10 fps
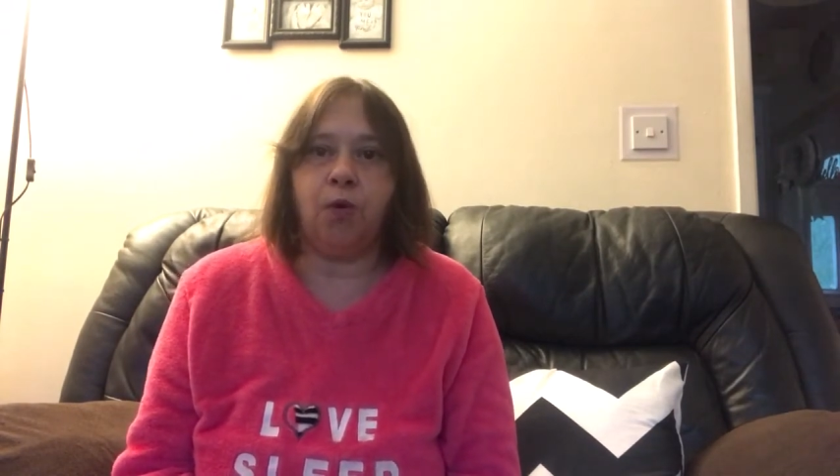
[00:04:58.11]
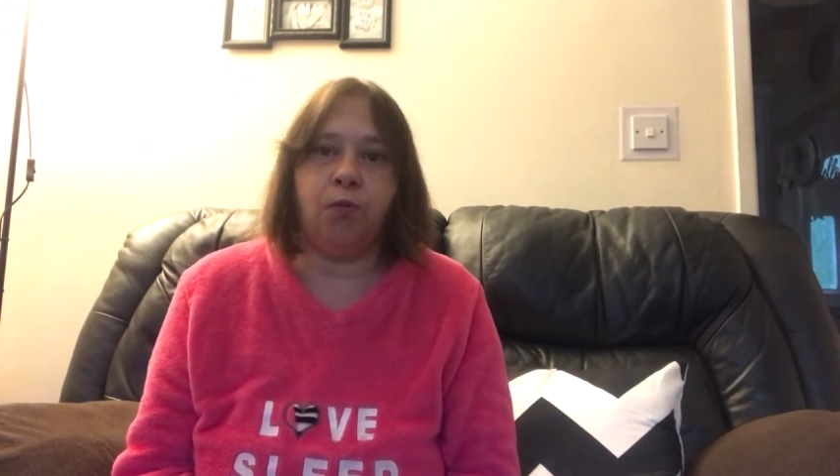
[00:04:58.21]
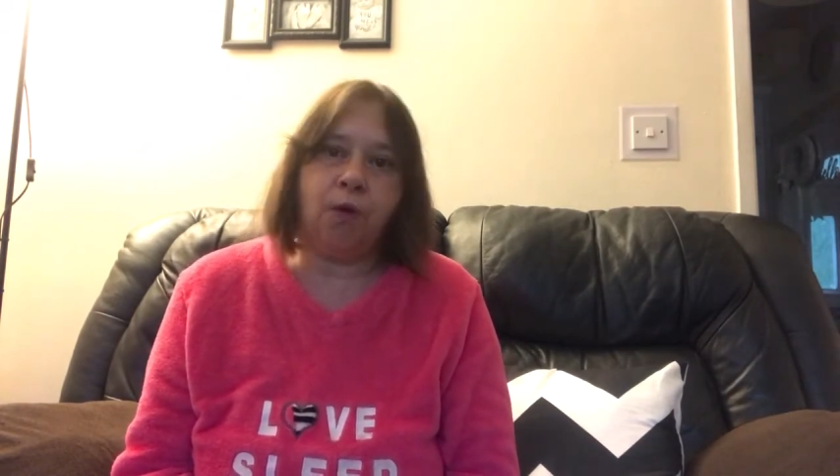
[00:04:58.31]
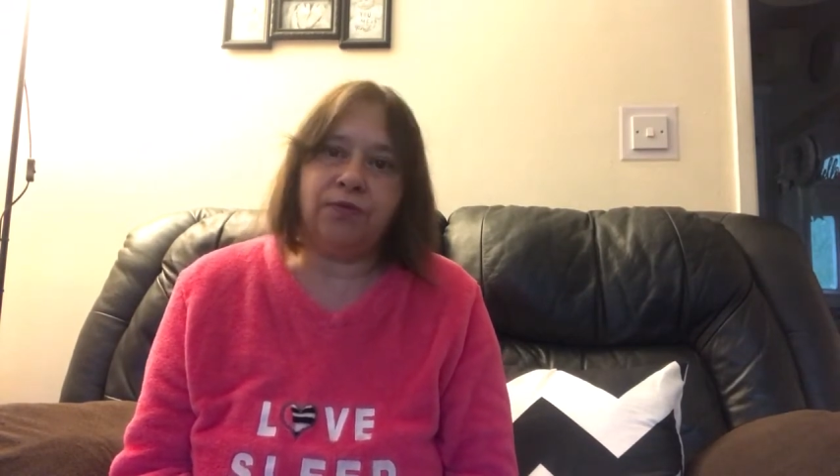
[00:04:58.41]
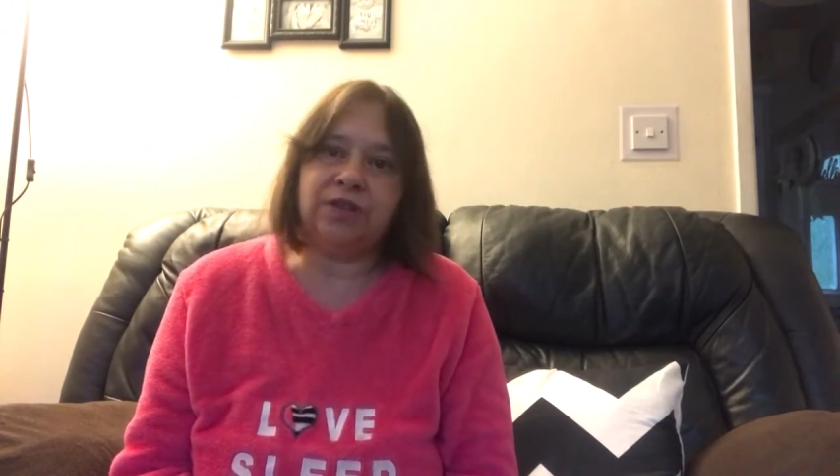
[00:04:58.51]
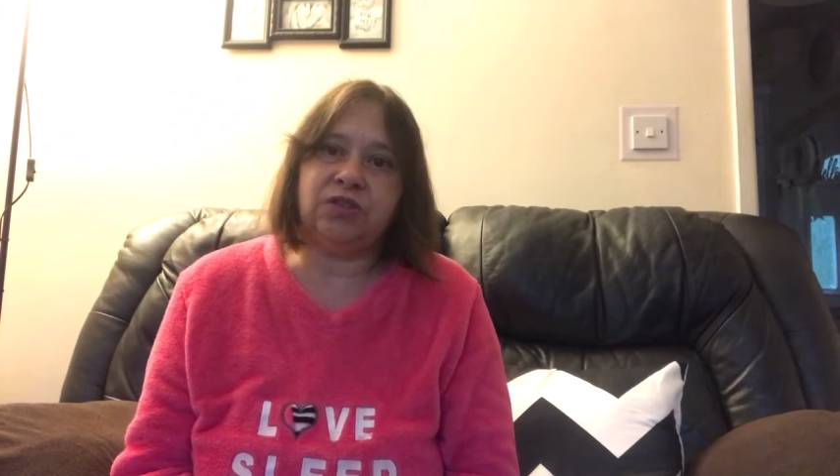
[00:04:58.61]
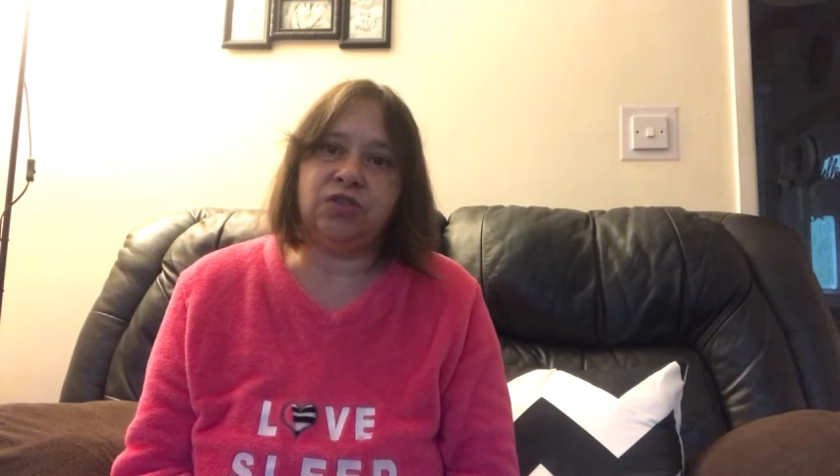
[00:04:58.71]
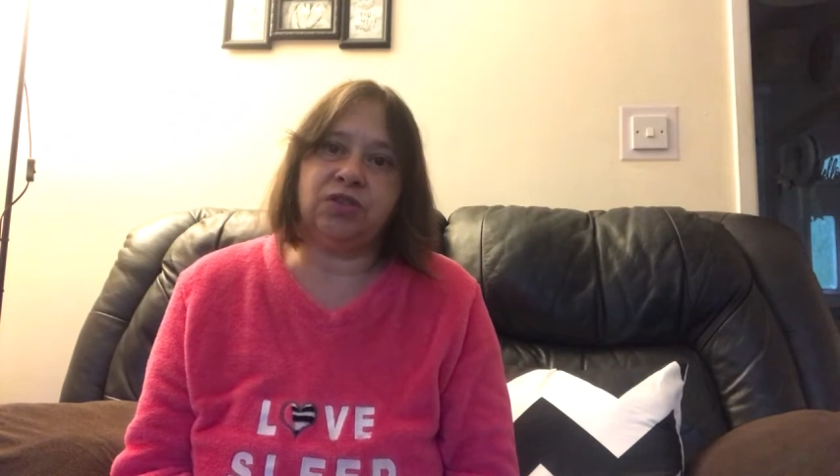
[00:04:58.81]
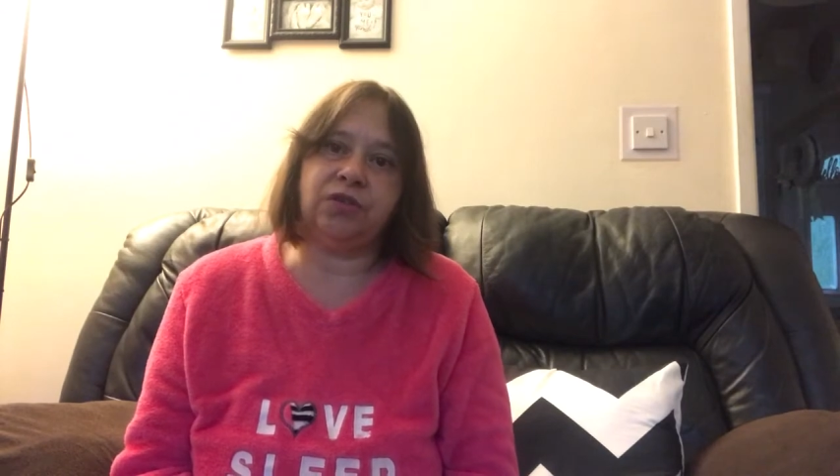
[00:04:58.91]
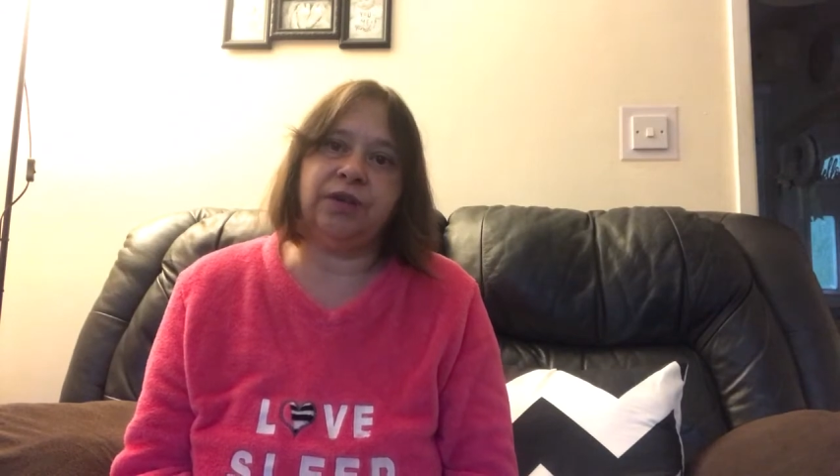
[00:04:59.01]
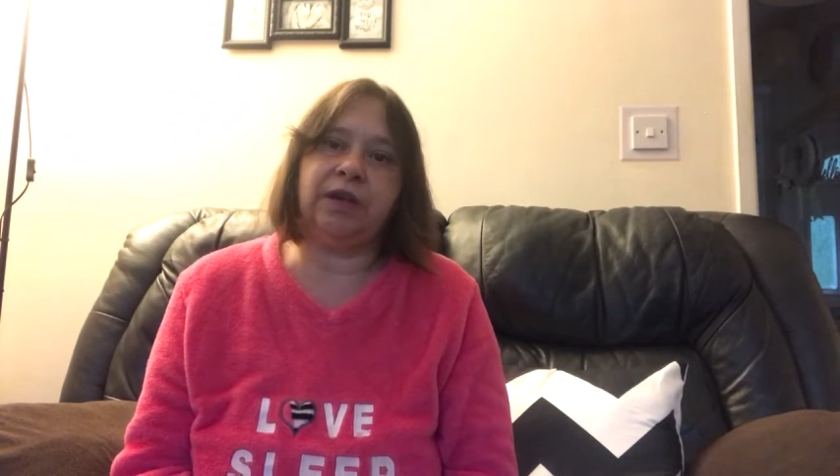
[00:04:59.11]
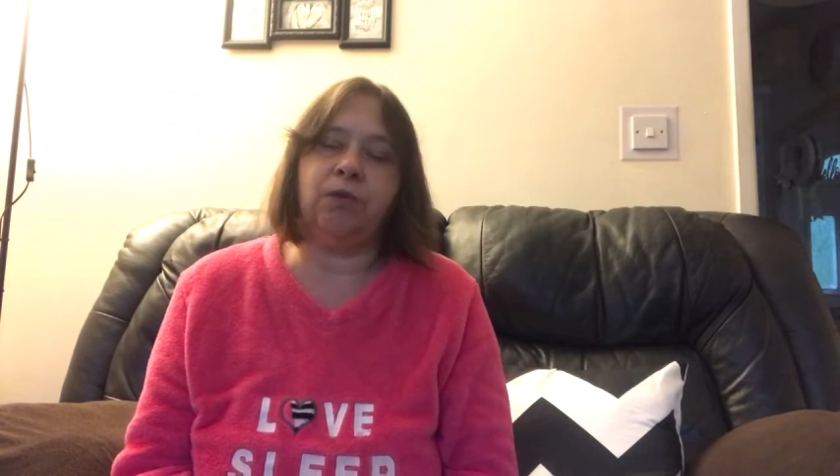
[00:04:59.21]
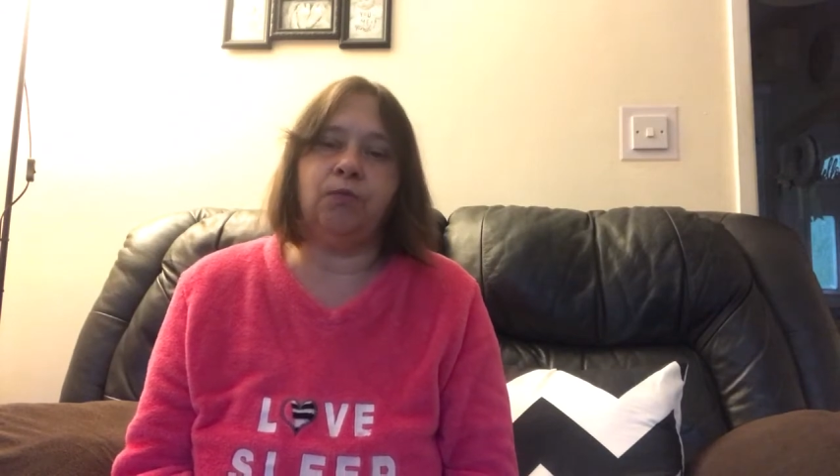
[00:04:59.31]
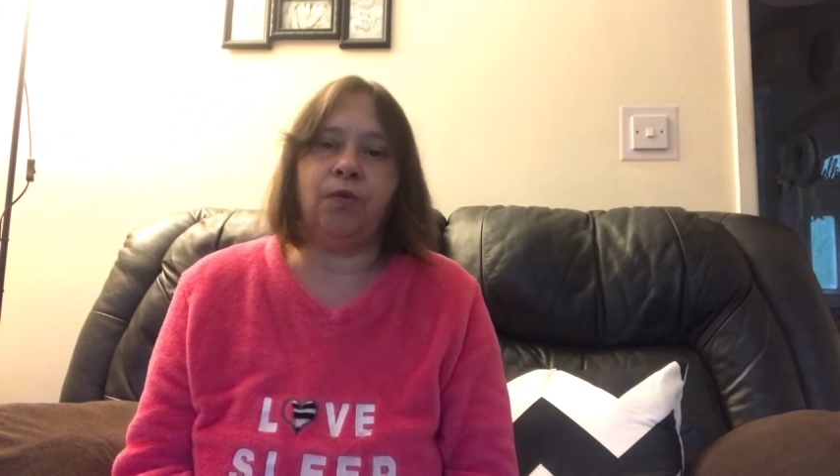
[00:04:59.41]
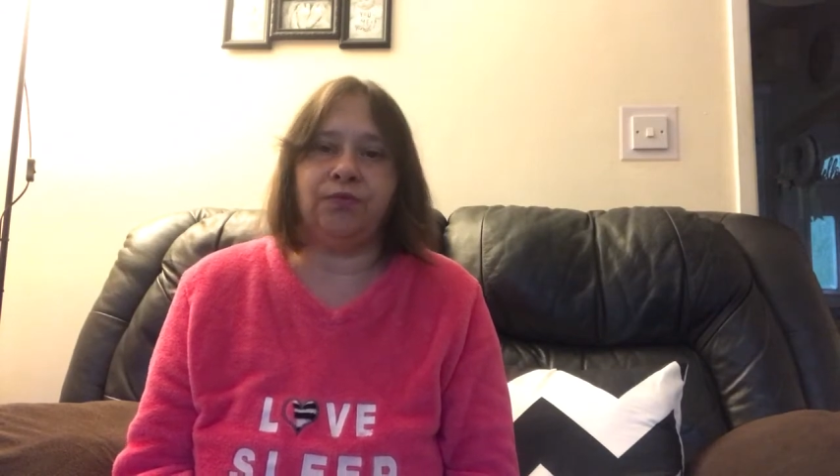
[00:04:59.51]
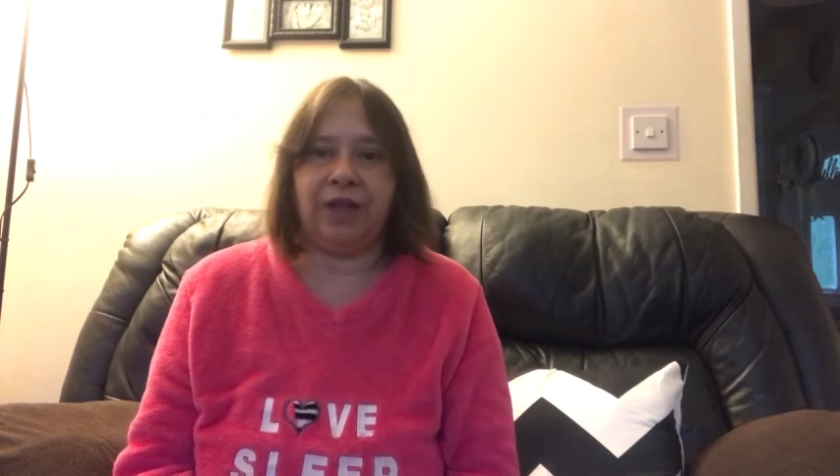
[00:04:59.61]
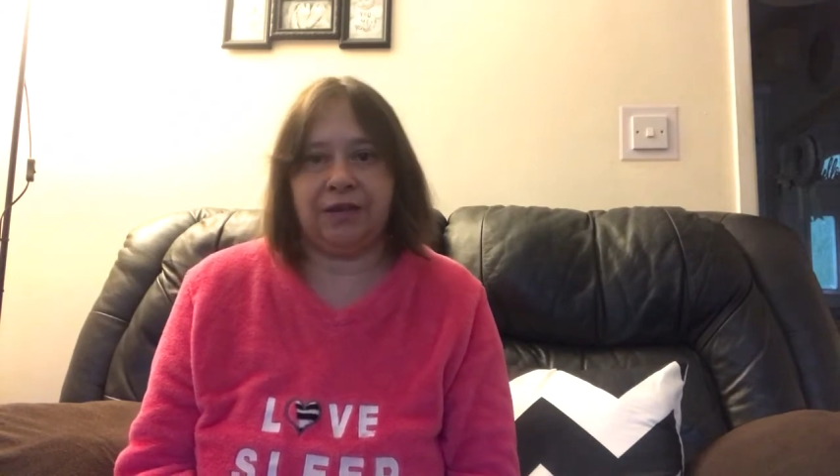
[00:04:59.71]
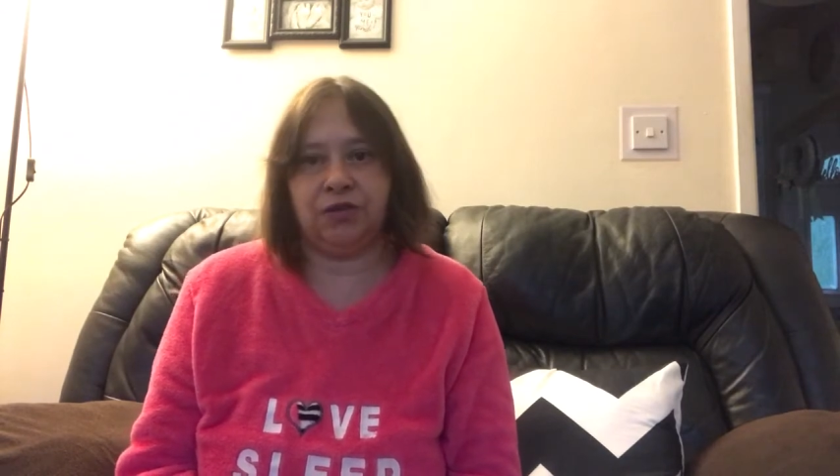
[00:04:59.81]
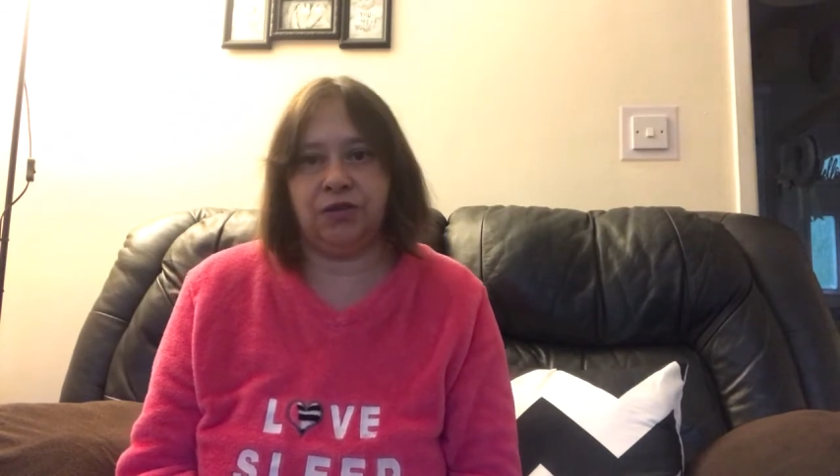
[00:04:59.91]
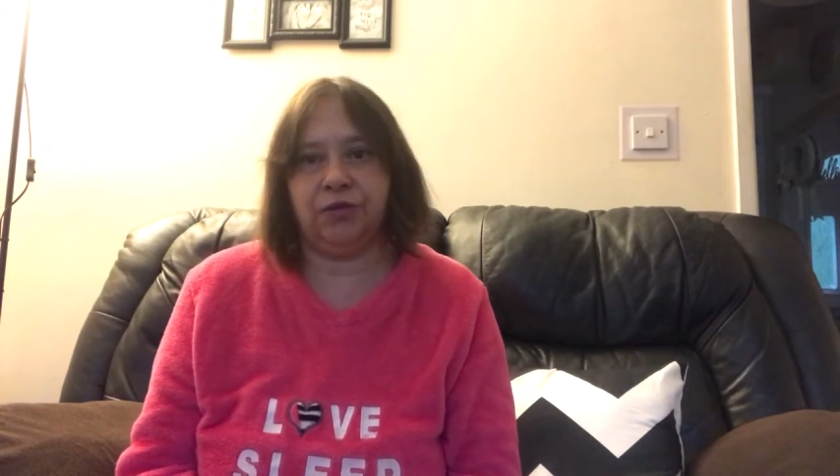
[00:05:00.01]
or want this doing and want
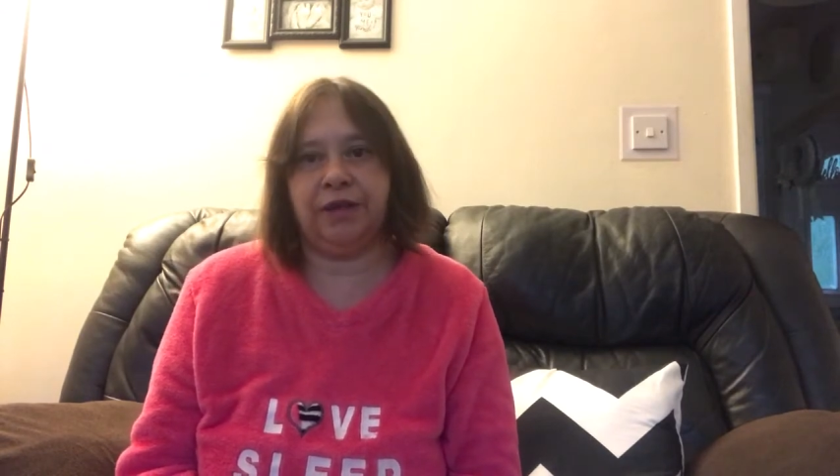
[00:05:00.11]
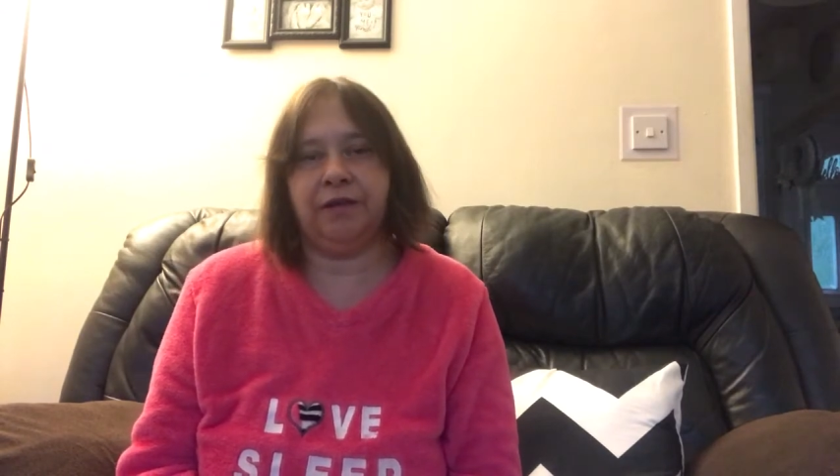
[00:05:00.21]
that doing,